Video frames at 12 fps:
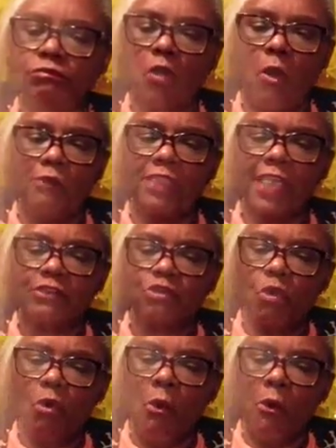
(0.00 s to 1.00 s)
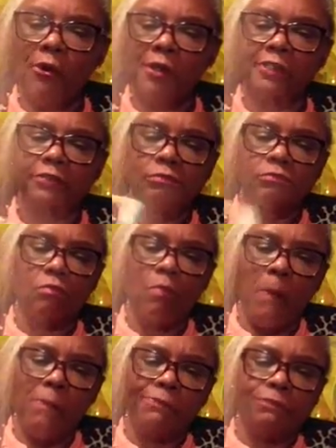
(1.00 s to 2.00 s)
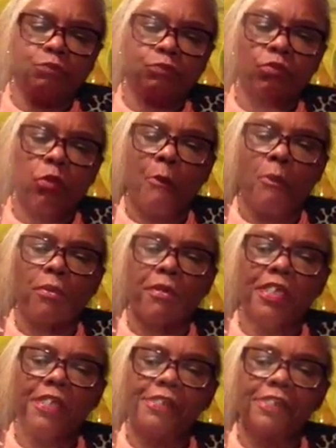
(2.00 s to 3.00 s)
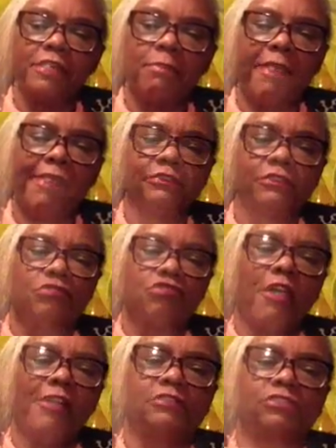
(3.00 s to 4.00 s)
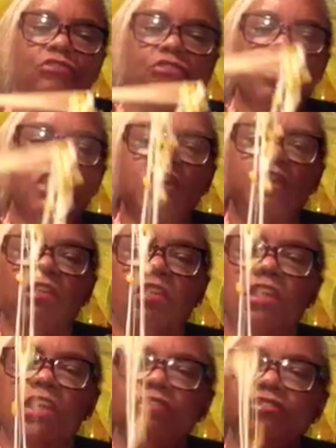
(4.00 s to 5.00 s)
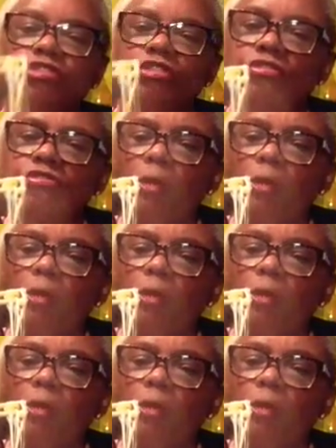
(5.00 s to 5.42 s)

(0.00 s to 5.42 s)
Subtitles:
Oh, that corn really makes it taste delicious.